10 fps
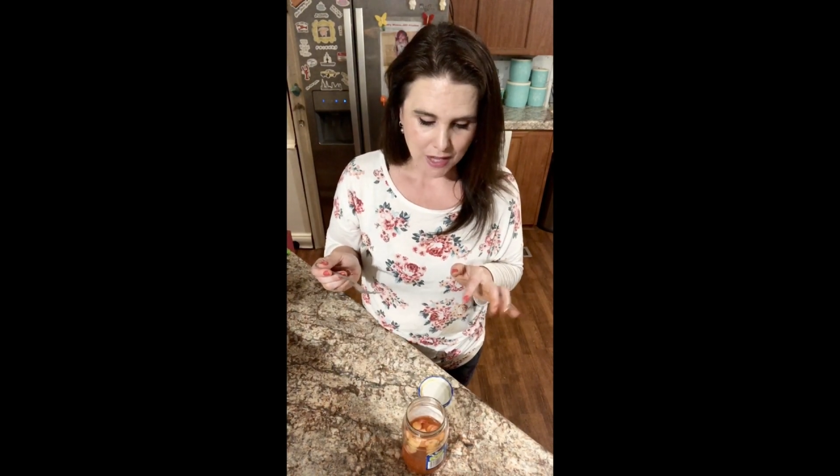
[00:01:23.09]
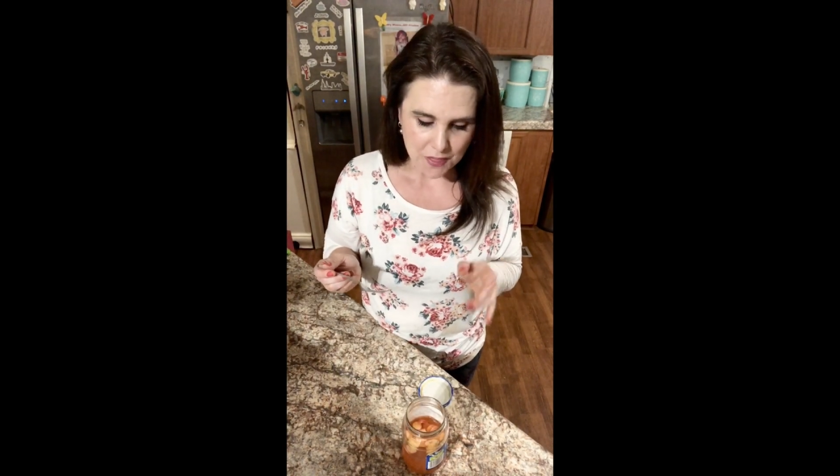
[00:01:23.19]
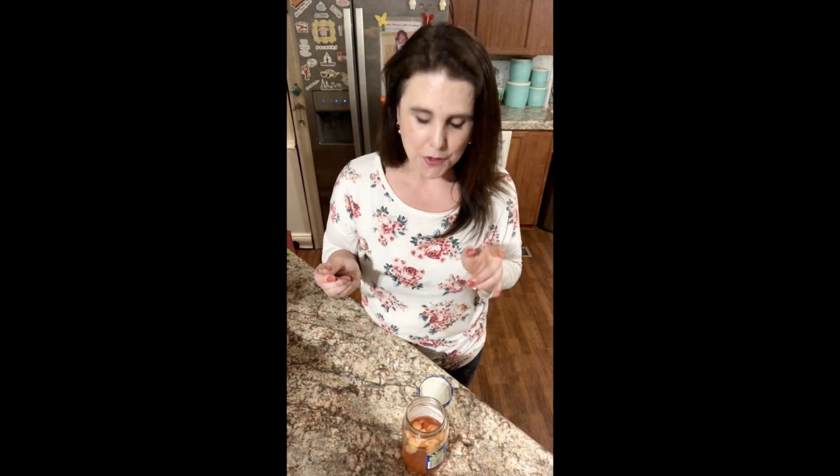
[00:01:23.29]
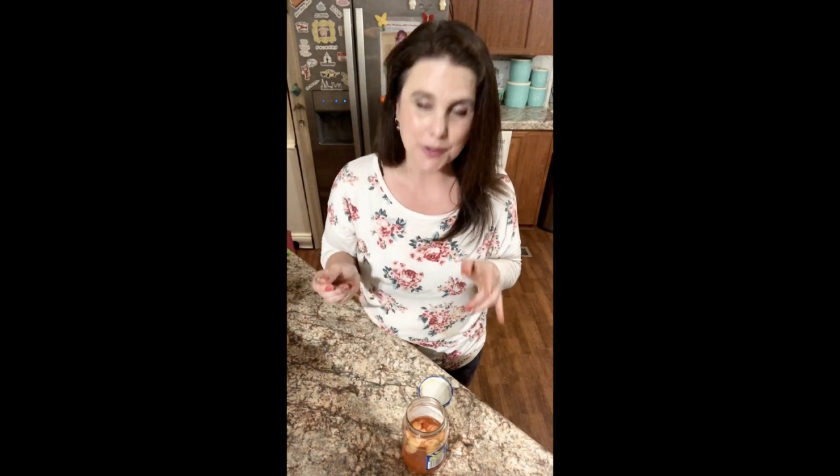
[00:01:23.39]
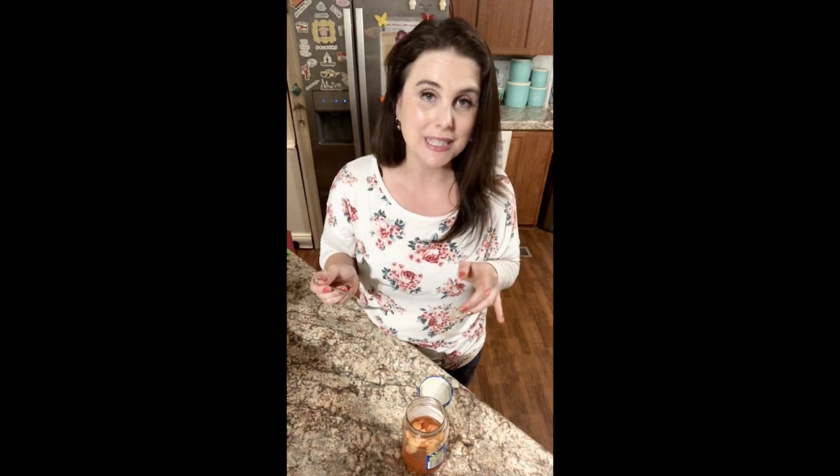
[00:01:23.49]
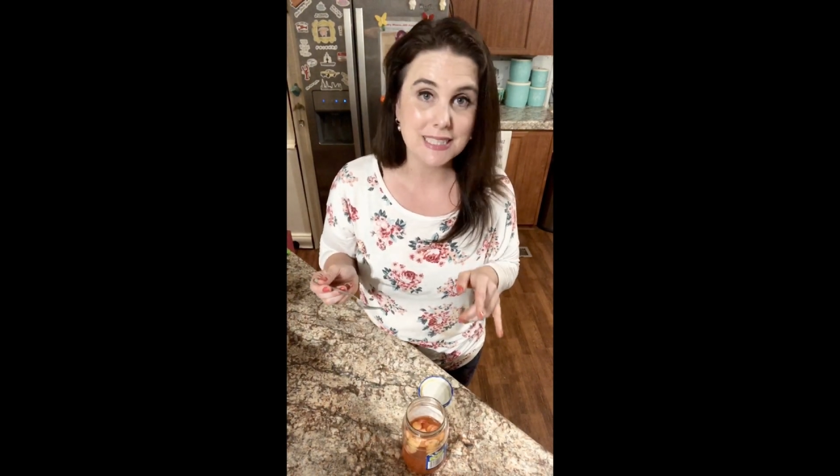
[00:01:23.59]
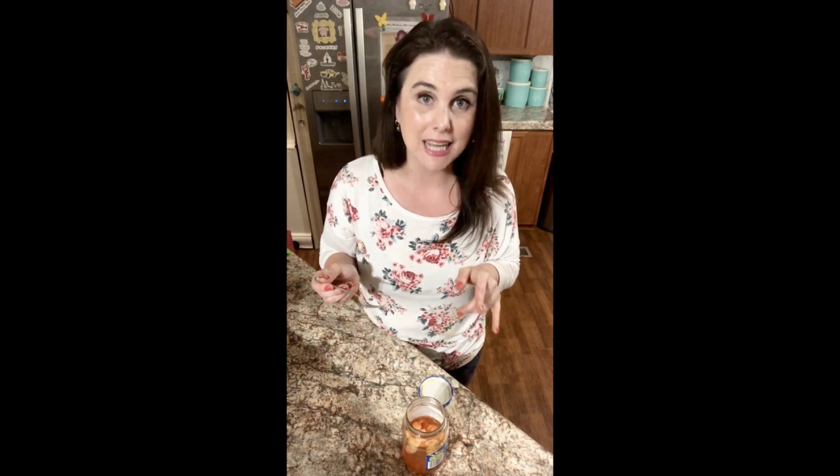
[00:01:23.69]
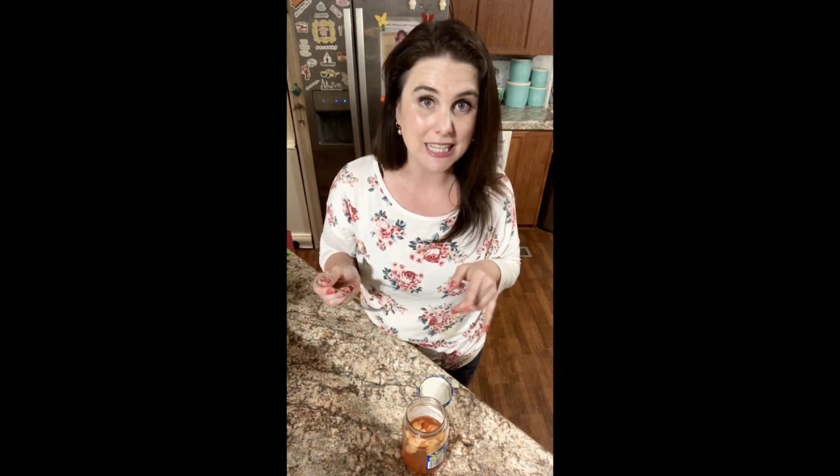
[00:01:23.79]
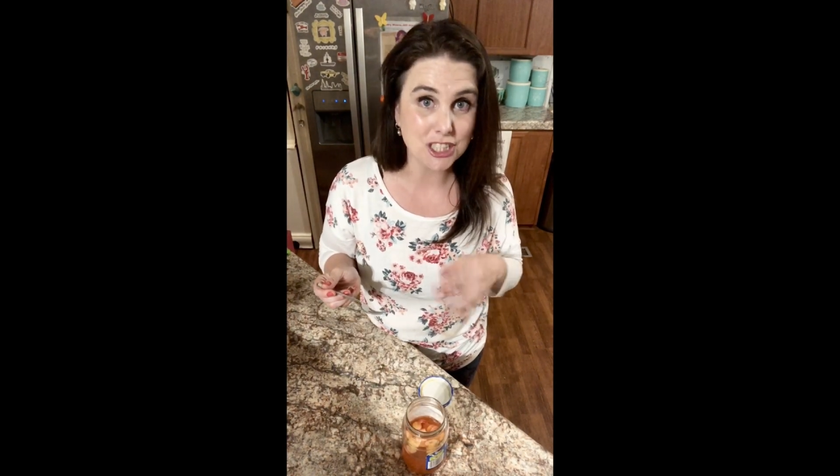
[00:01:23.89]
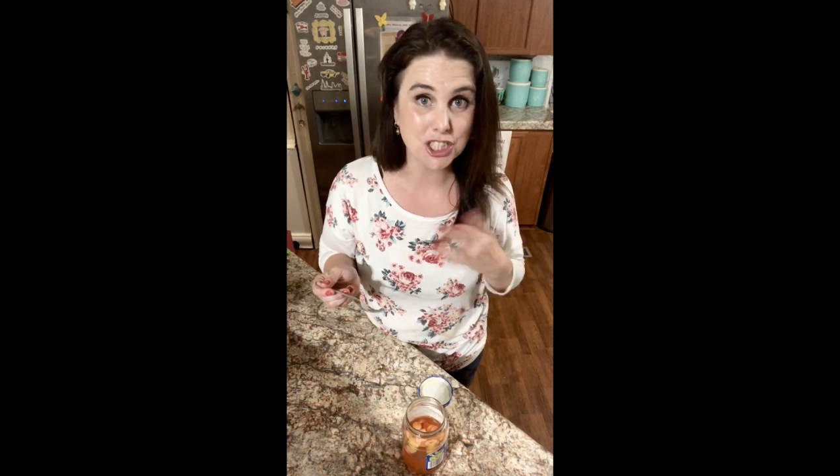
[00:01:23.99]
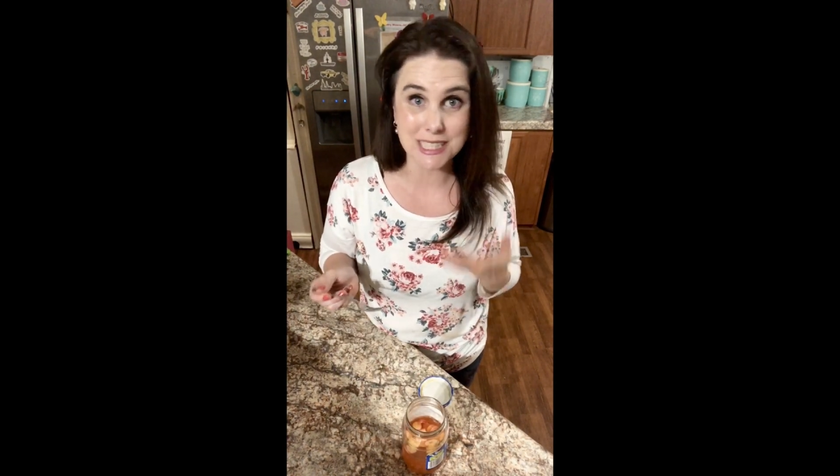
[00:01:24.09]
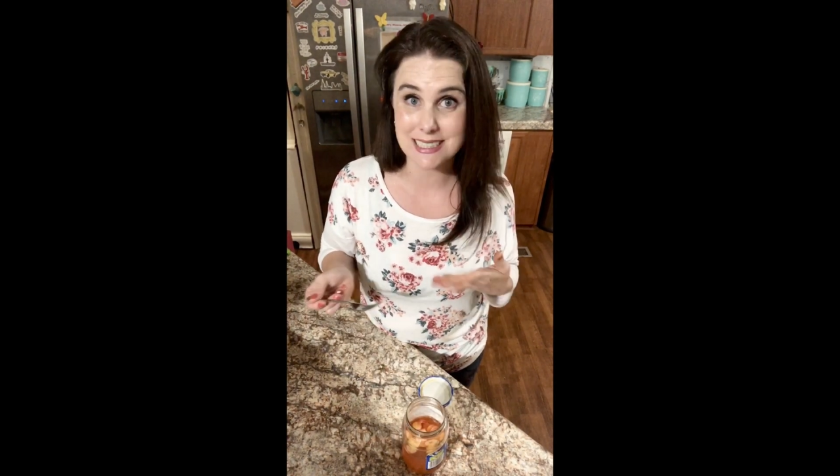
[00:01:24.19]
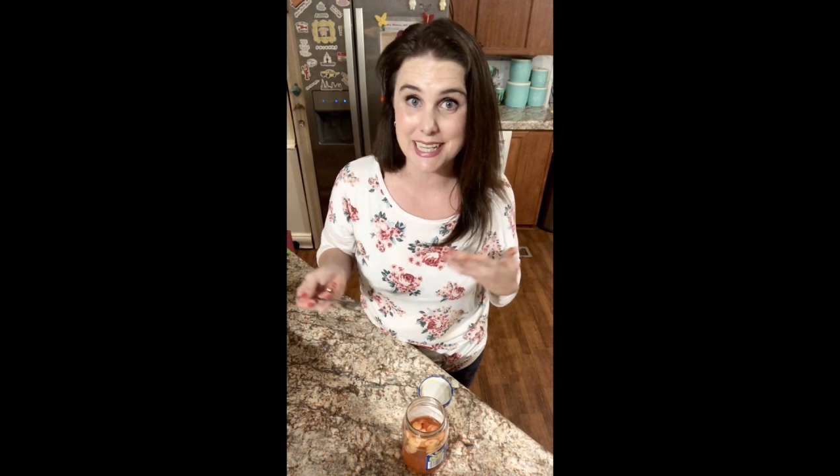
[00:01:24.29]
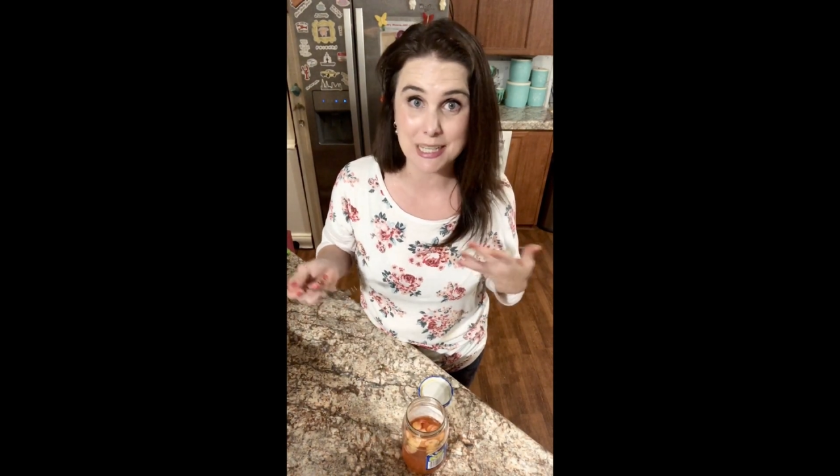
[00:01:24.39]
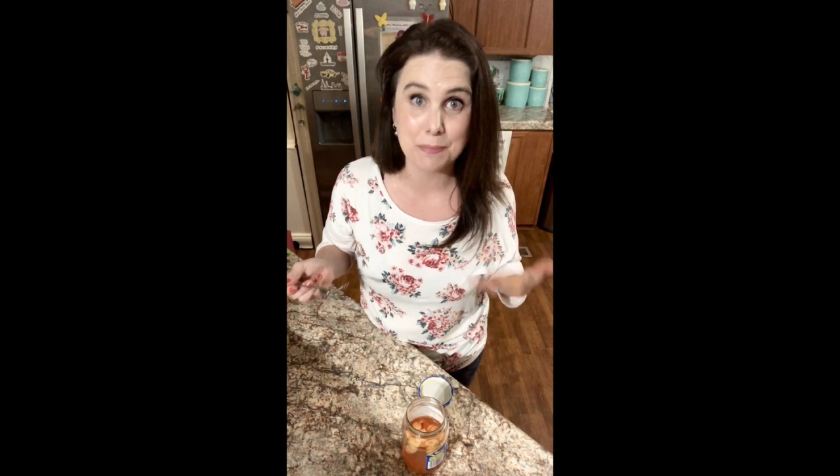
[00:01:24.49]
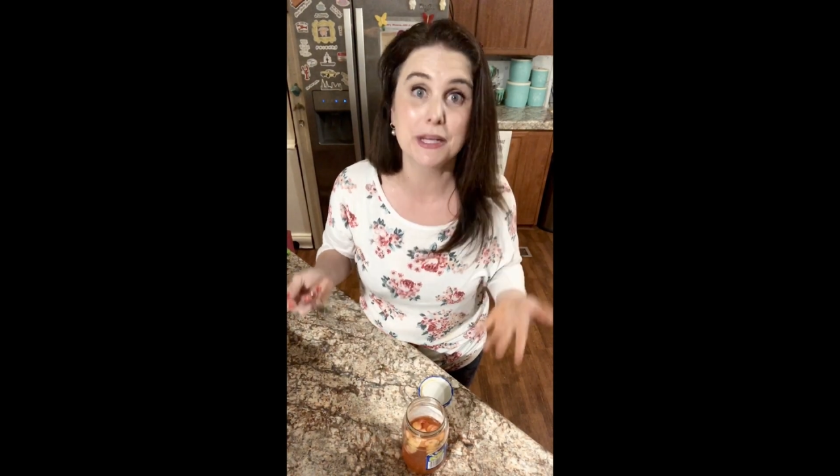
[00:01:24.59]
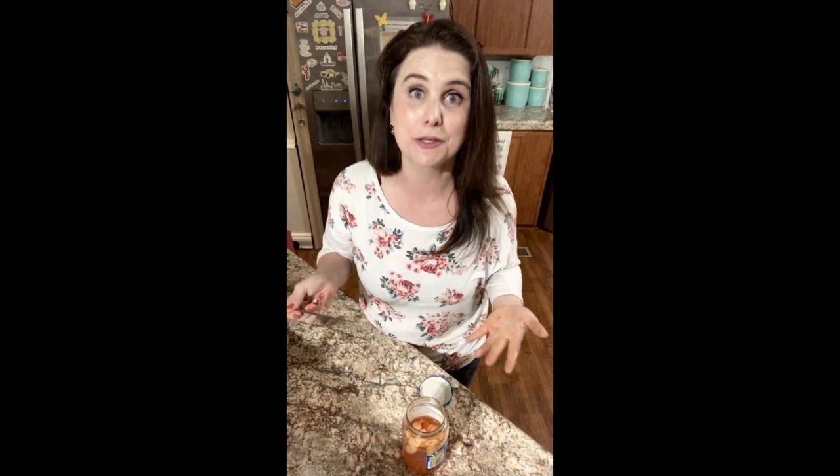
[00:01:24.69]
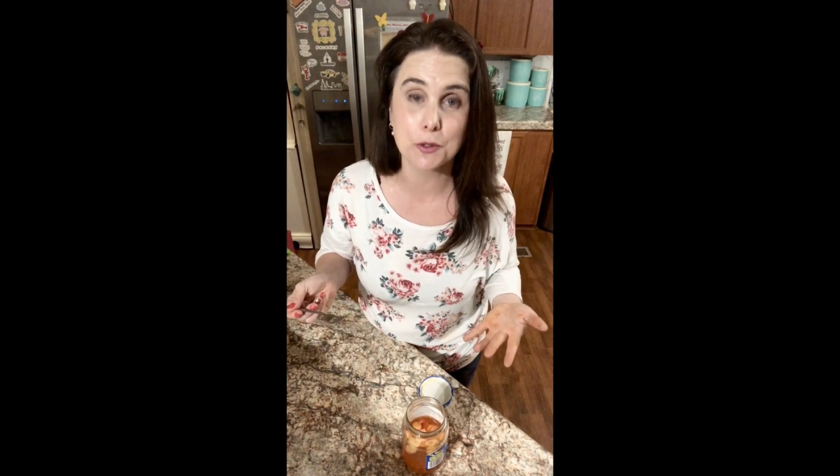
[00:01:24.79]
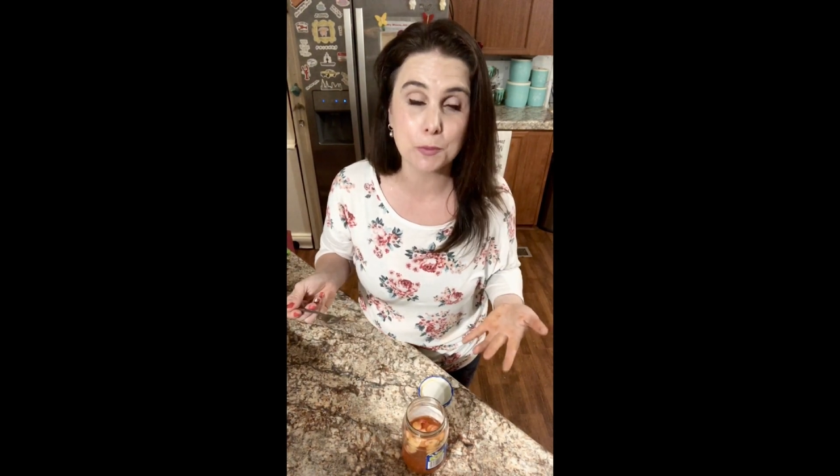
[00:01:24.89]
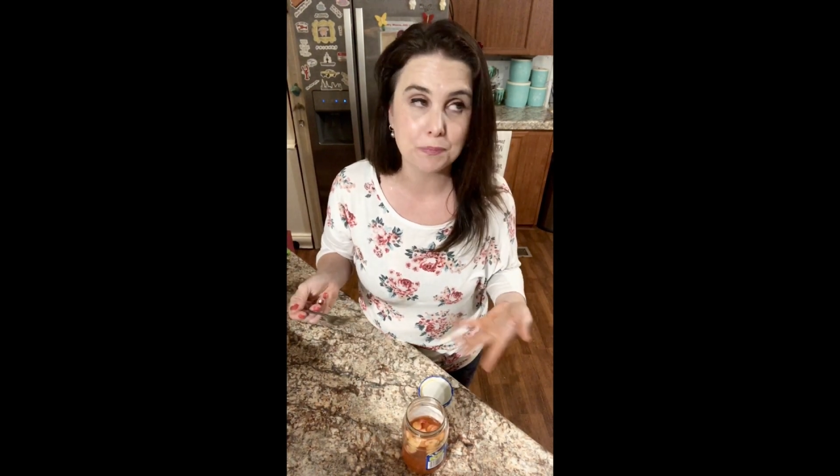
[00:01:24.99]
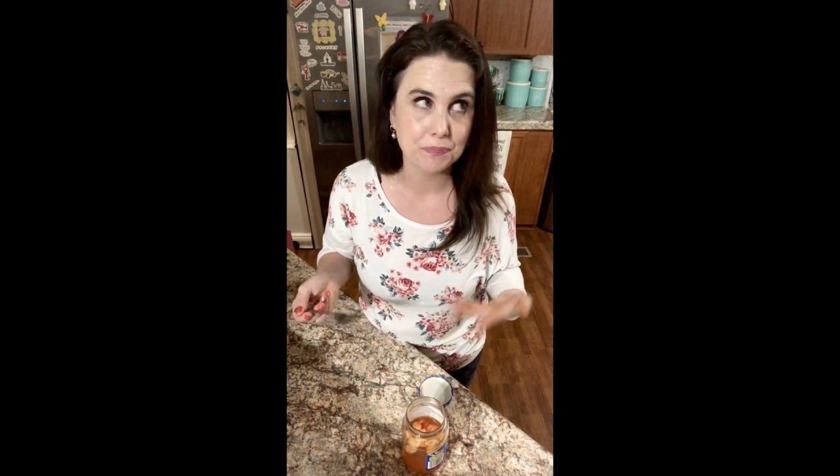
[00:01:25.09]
they're gonna taste just like a pickle